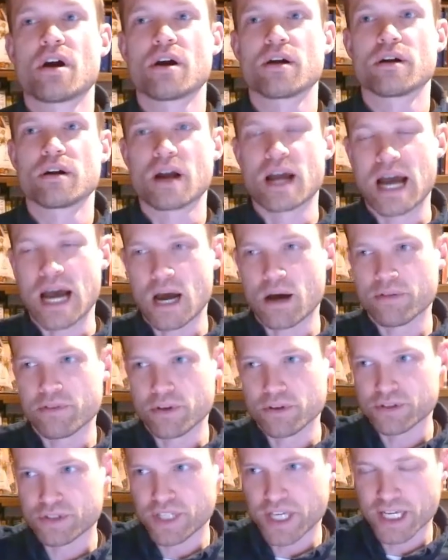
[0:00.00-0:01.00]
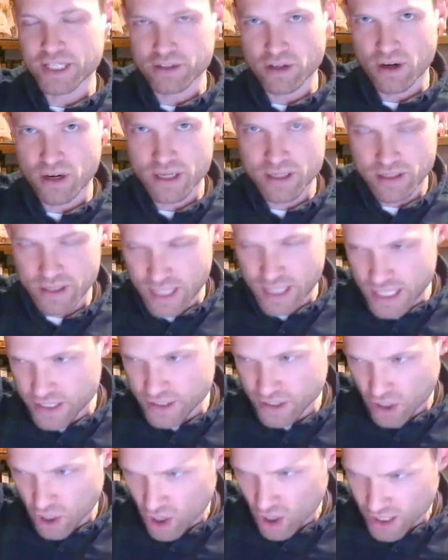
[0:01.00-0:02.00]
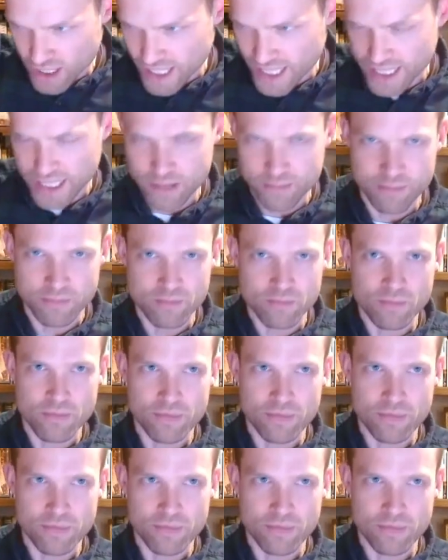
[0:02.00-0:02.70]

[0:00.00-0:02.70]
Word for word: are how those things are incarnated